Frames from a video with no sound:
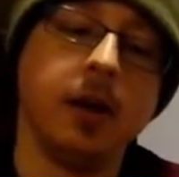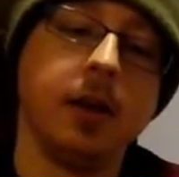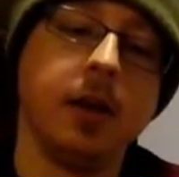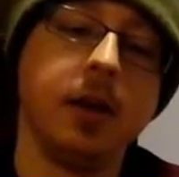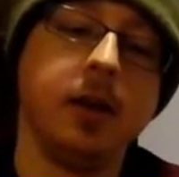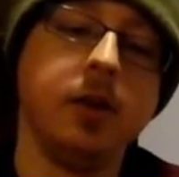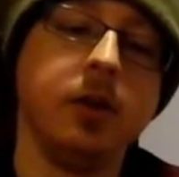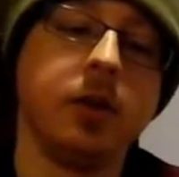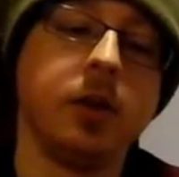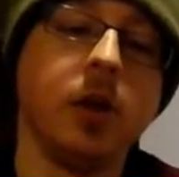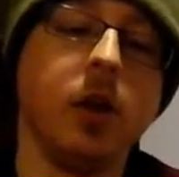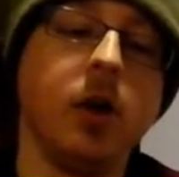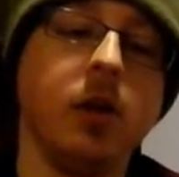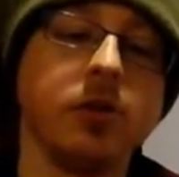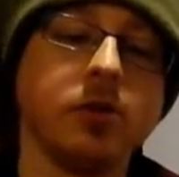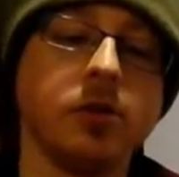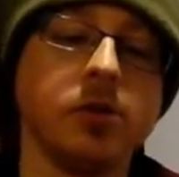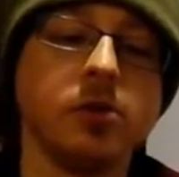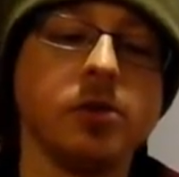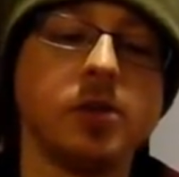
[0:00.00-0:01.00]
Then you can
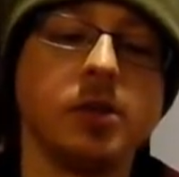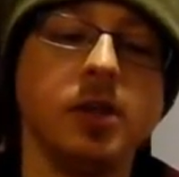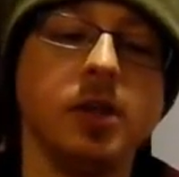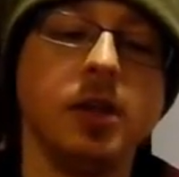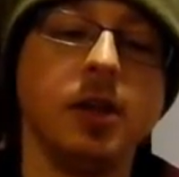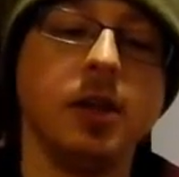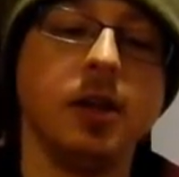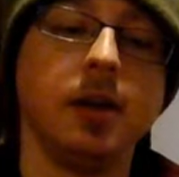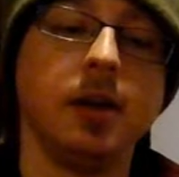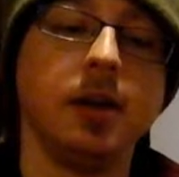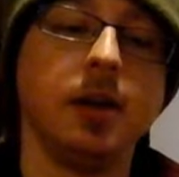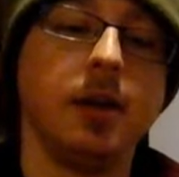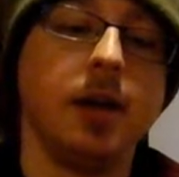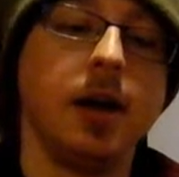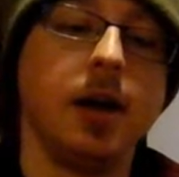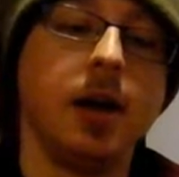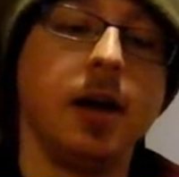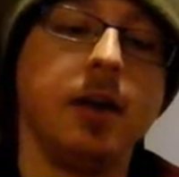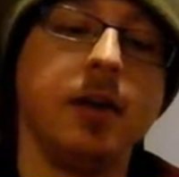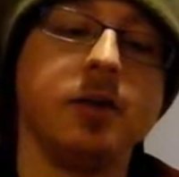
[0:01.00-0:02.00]
also see
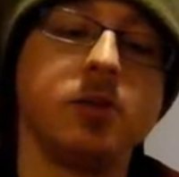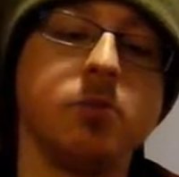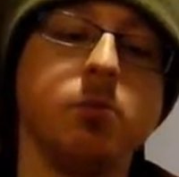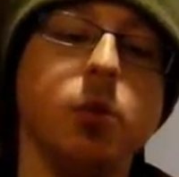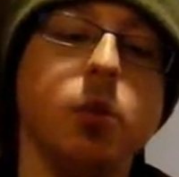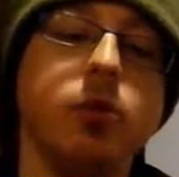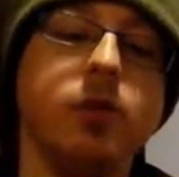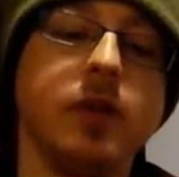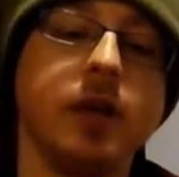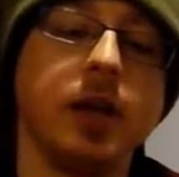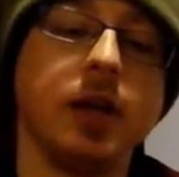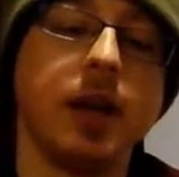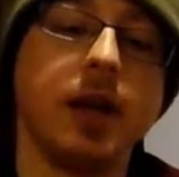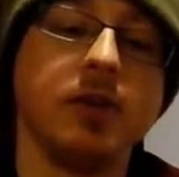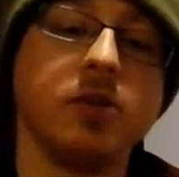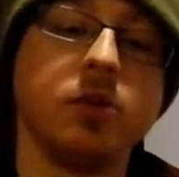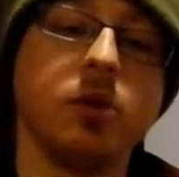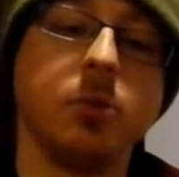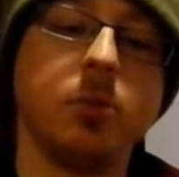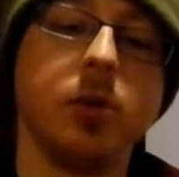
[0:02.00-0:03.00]
this moving
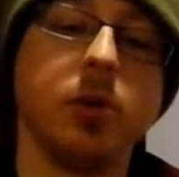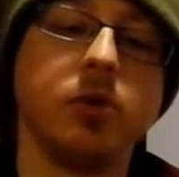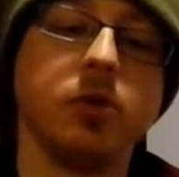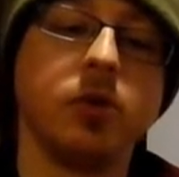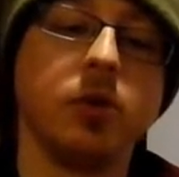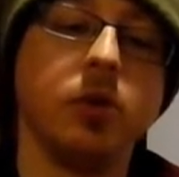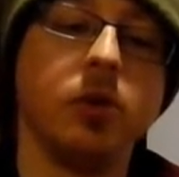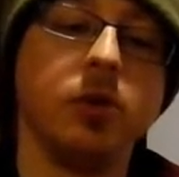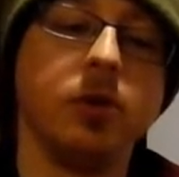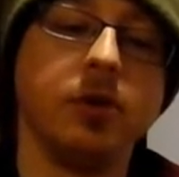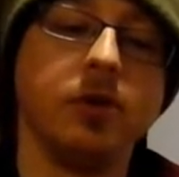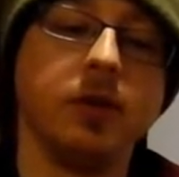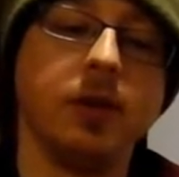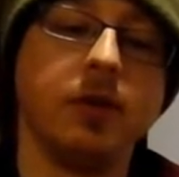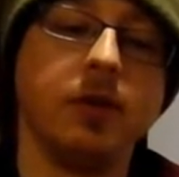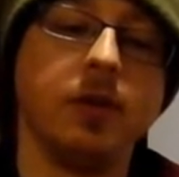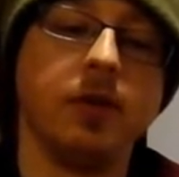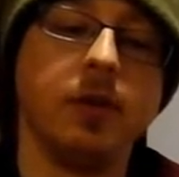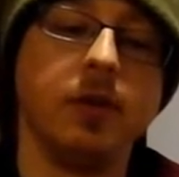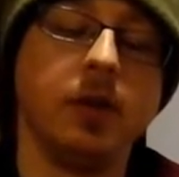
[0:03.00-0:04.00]
as you approach the hole to see
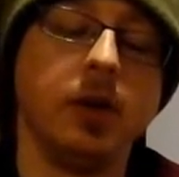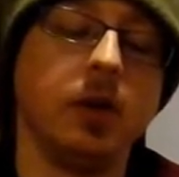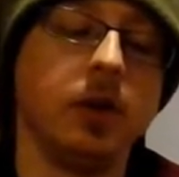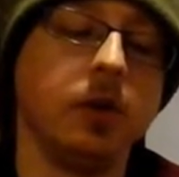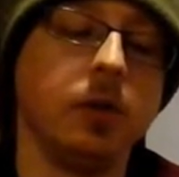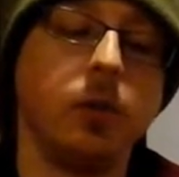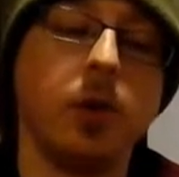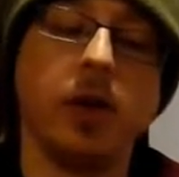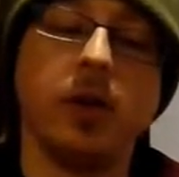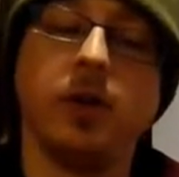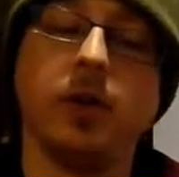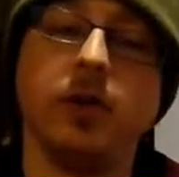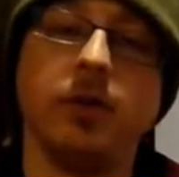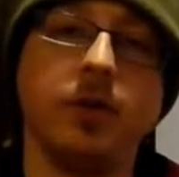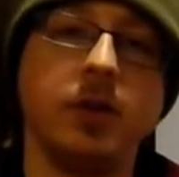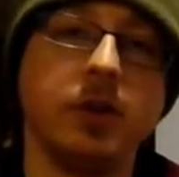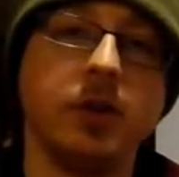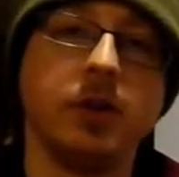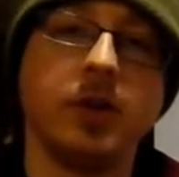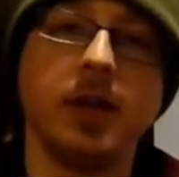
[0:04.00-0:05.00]
if, you know, whether the
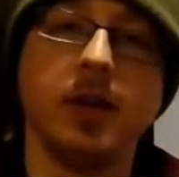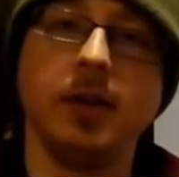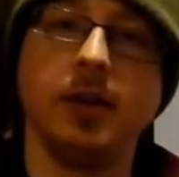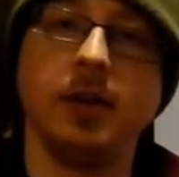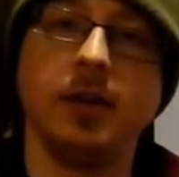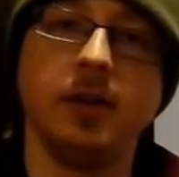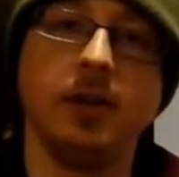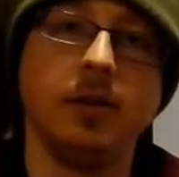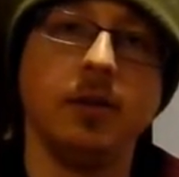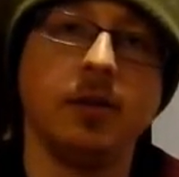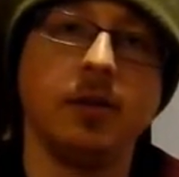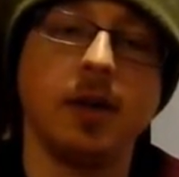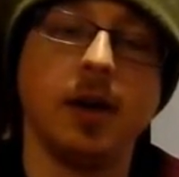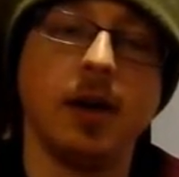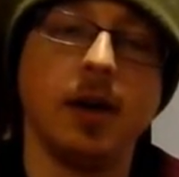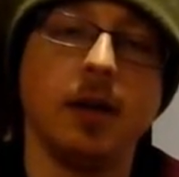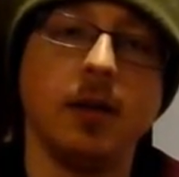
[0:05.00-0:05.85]
fish is